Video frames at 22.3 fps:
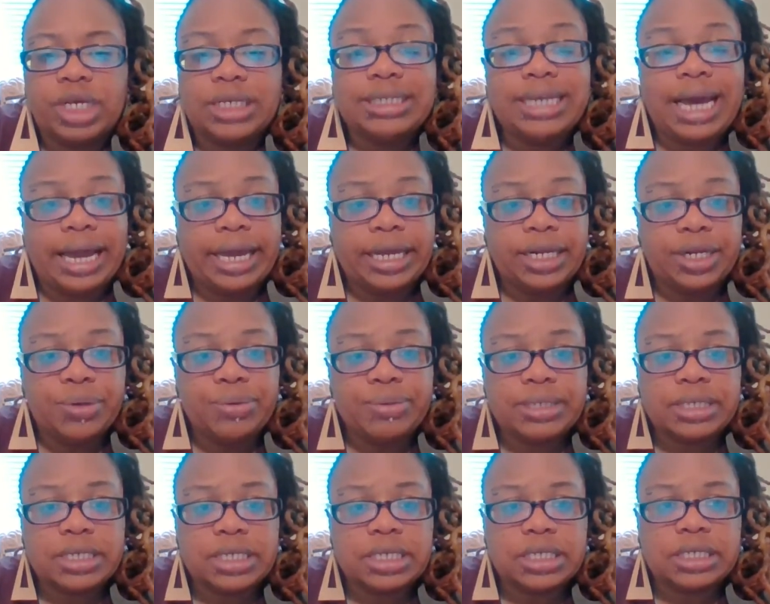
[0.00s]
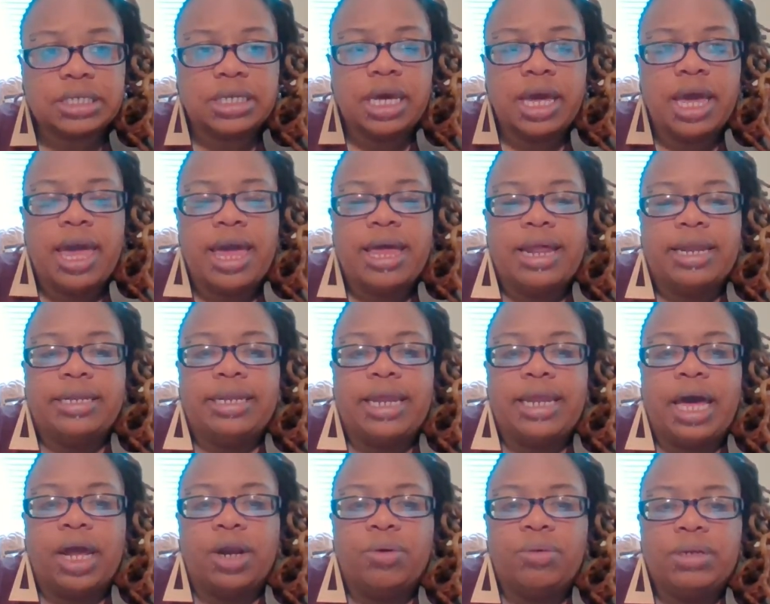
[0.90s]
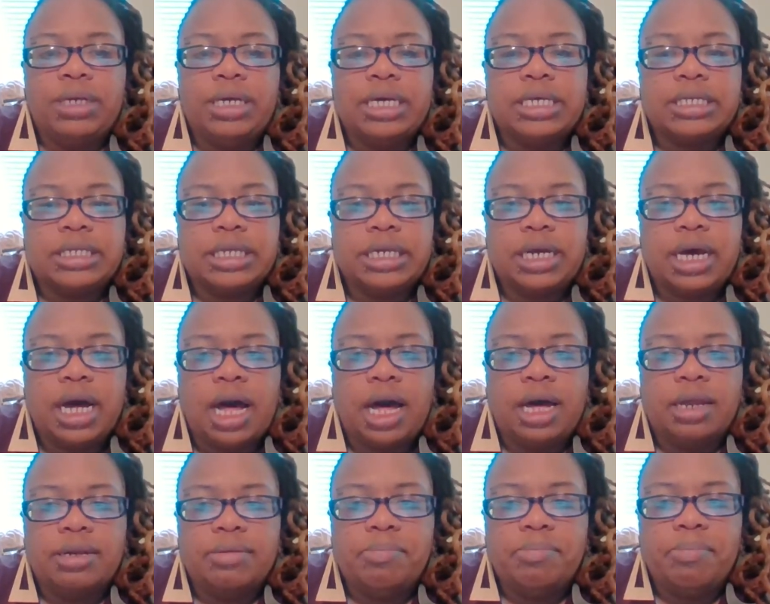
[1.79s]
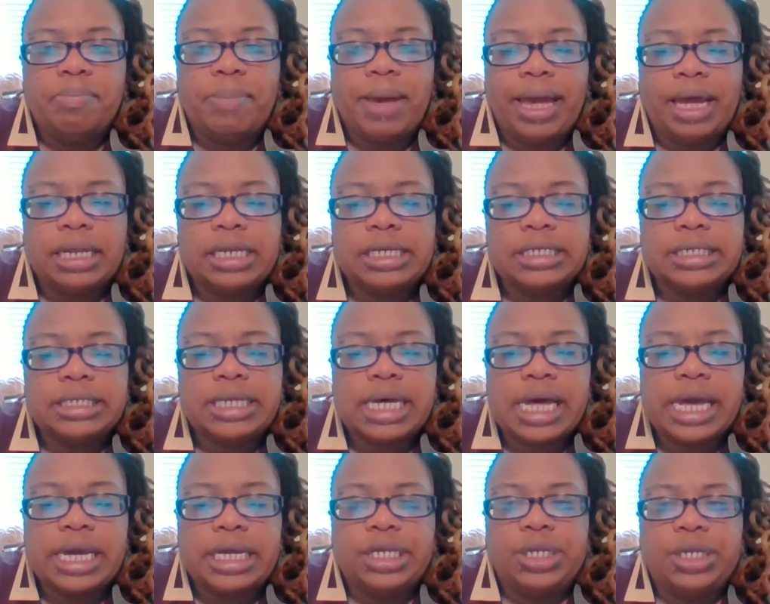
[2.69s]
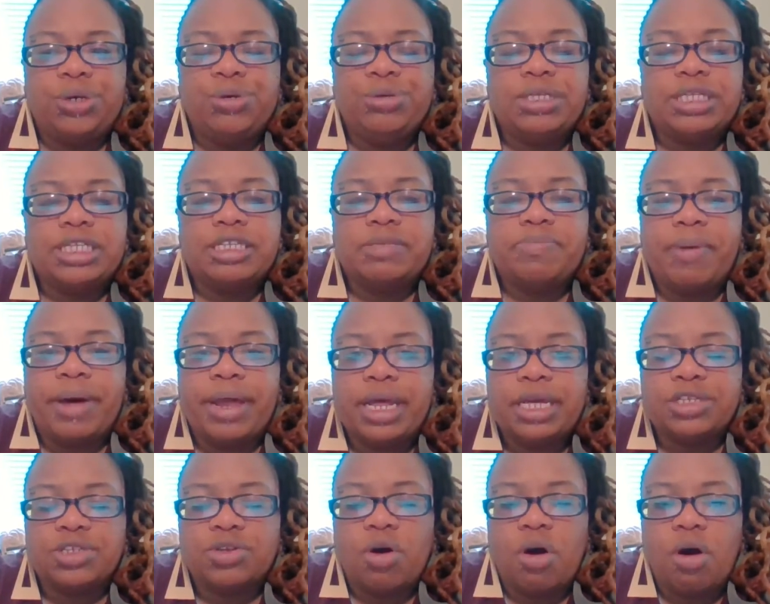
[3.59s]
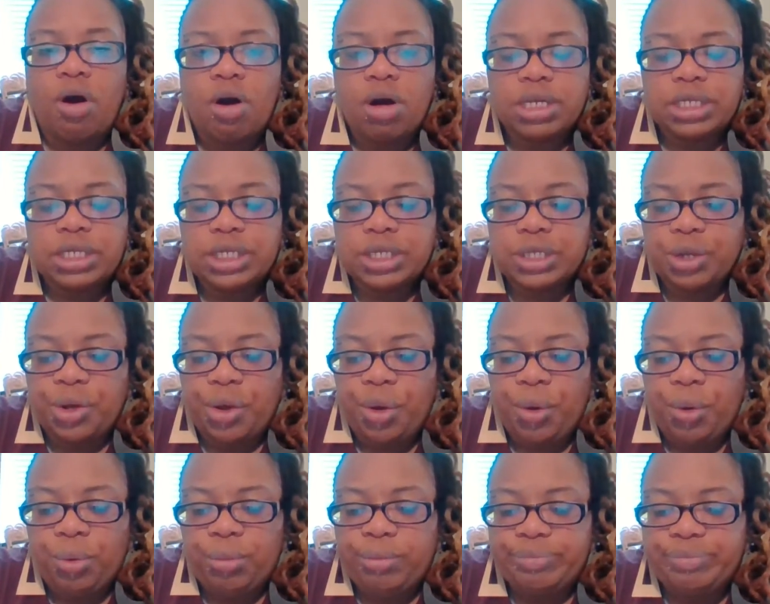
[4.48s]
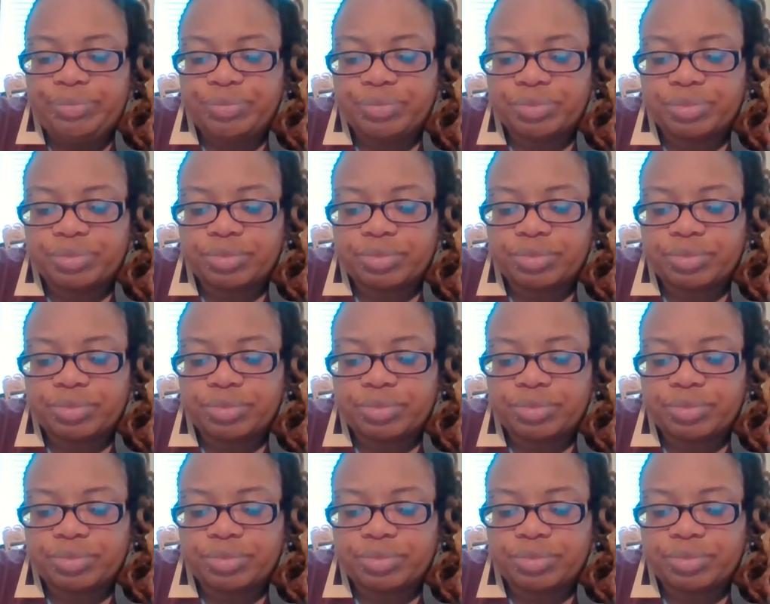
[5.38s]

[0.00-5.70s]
diagnosis. Not only is it an unbalanced diagnosis, but it's also